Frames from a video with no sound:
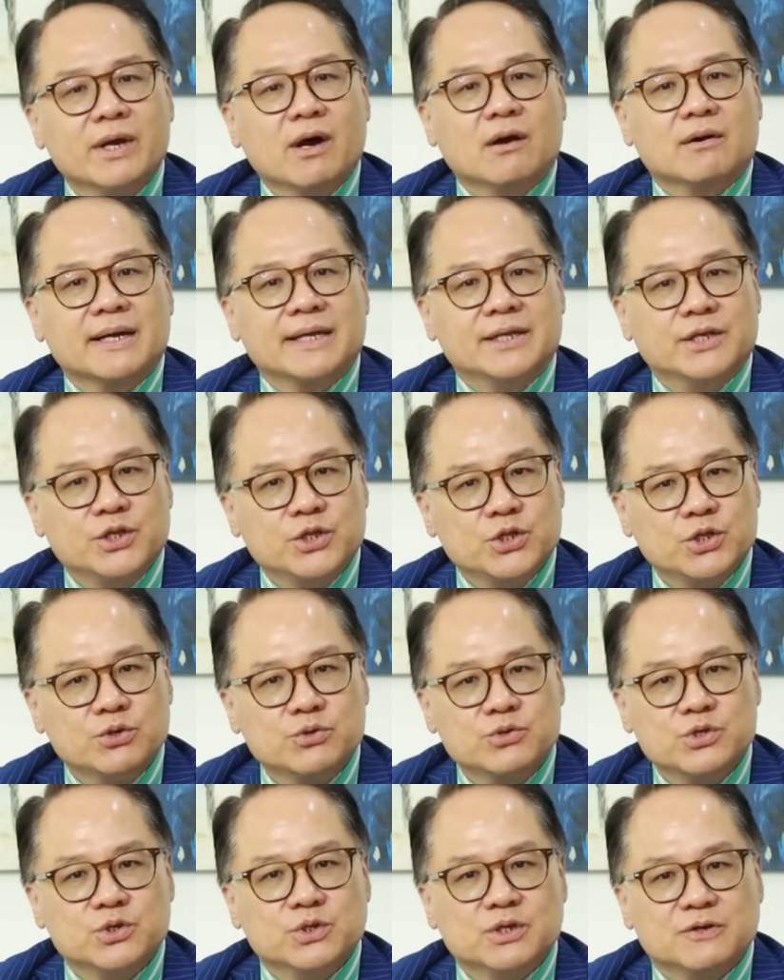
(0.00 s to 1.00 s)
We are a
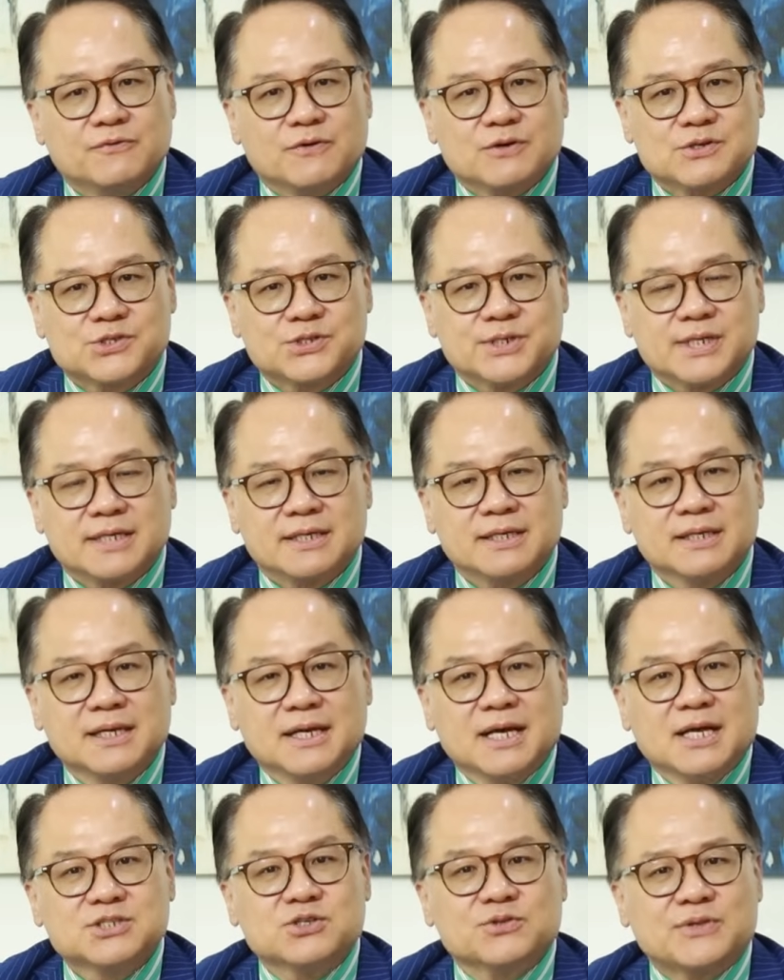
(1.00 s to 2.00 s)
new university,
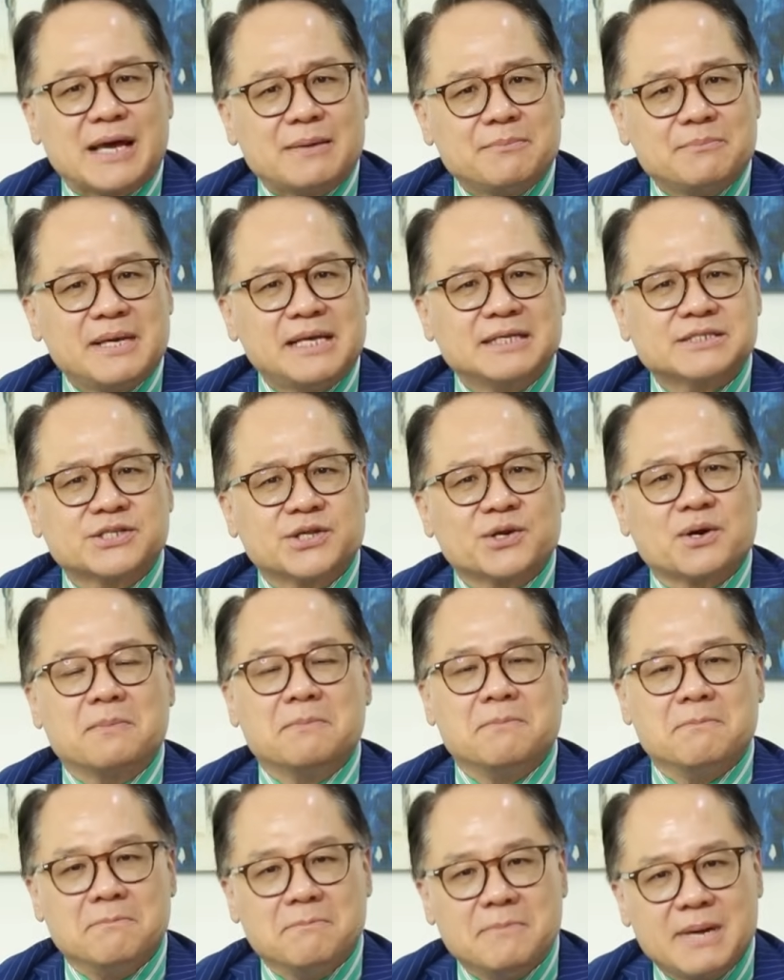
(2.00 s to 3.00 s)
so that means there
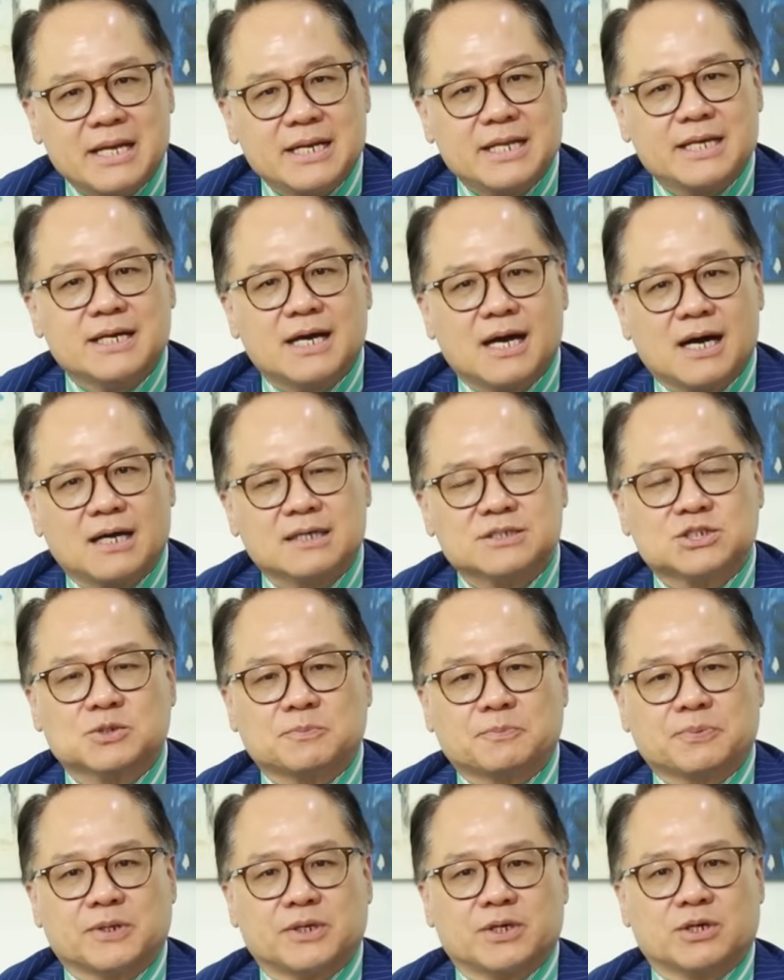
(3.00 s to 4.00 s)
are many
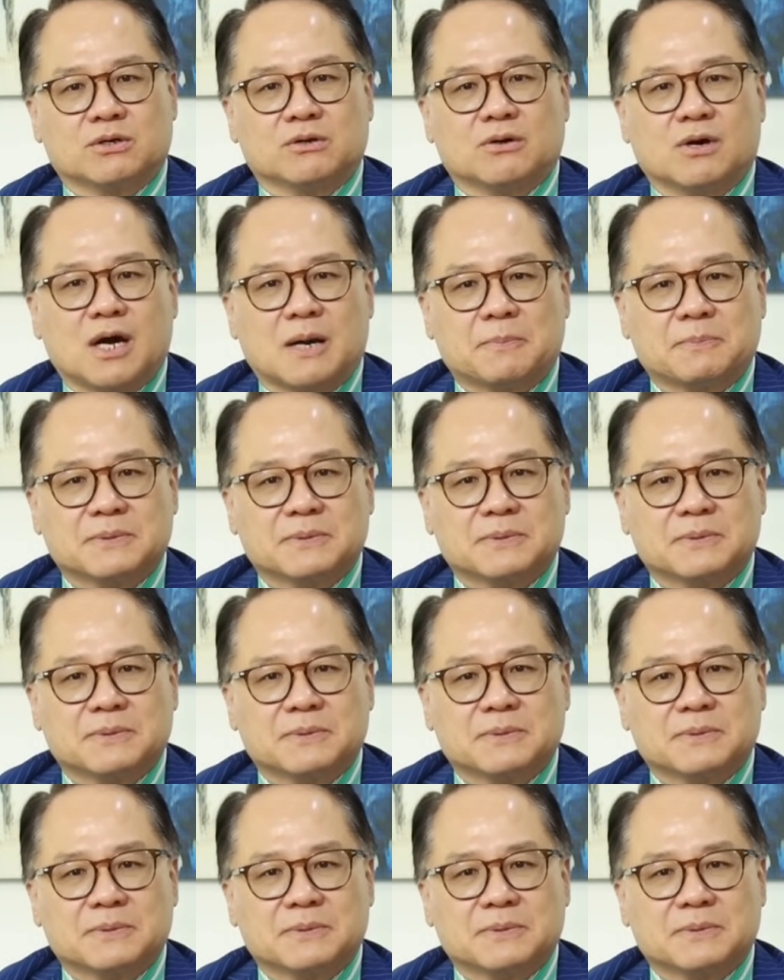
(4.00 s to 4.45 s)
entrepreneurial